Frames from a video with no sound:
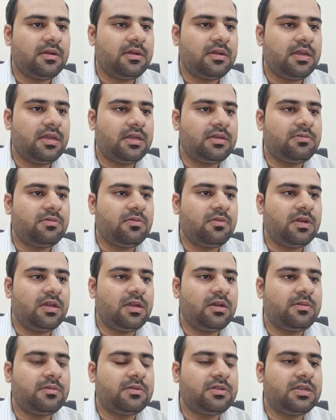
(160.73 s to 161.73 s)
It
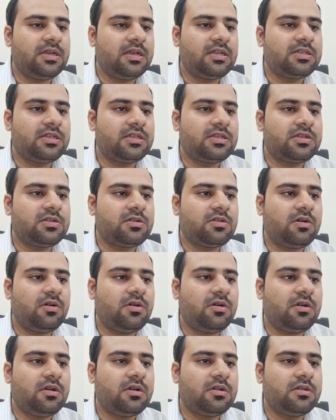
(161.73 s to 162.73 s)
will just
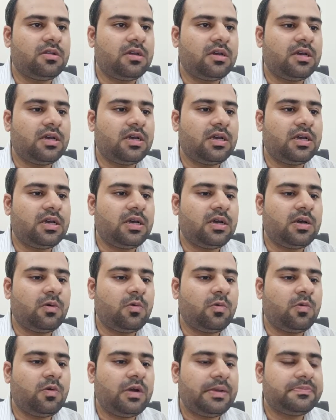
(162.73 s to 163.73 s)
install the
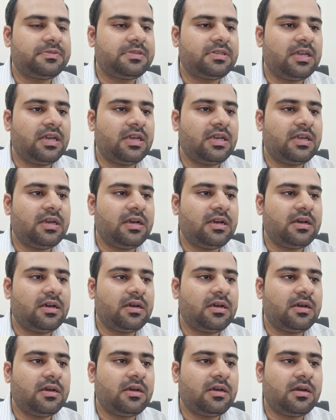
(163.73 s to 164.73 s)
website
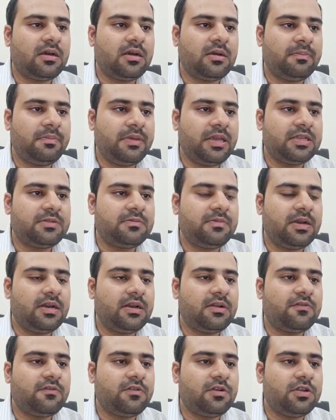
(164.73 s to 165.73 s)
page
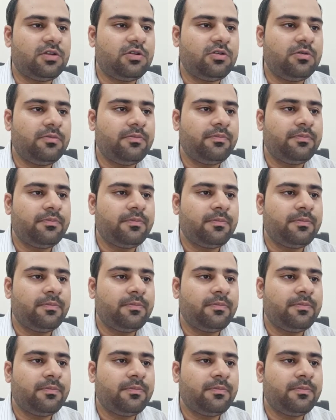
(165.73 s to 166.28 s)
builder for you.